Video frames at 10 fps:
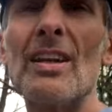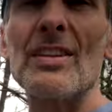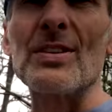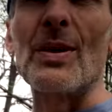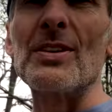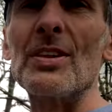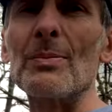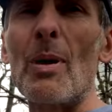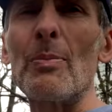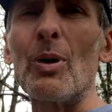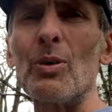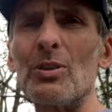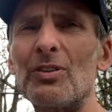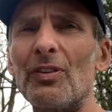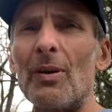So I took my
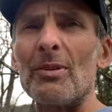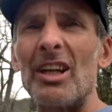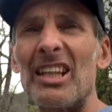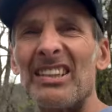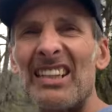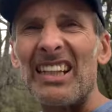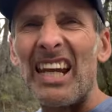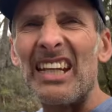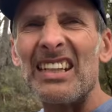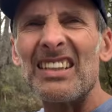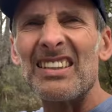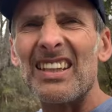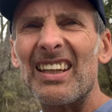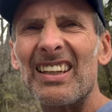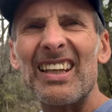poles from the 1980s,
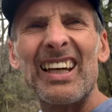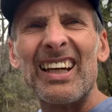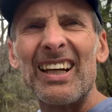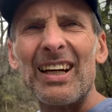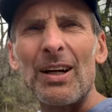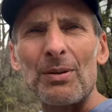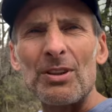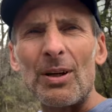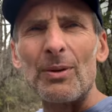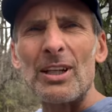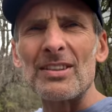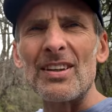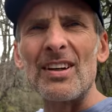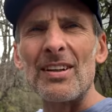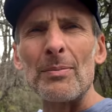uh, which I raced
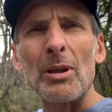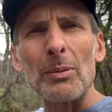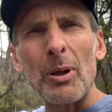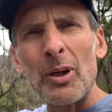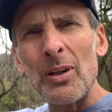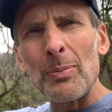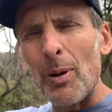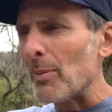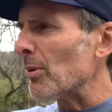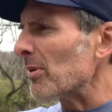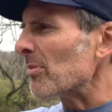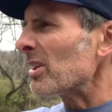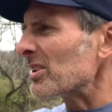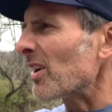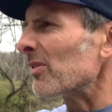on at Middlebury, probably my
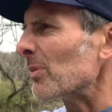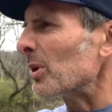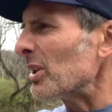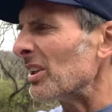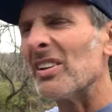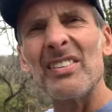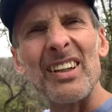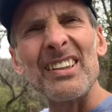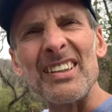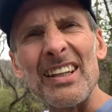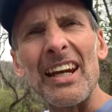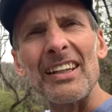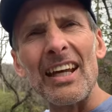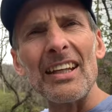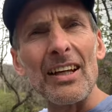sophomore year,
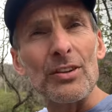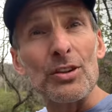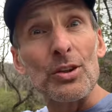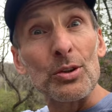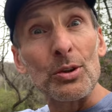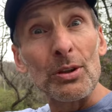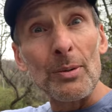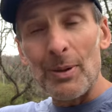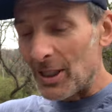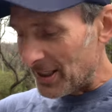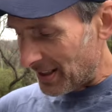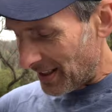1988 at the Junior Olympics.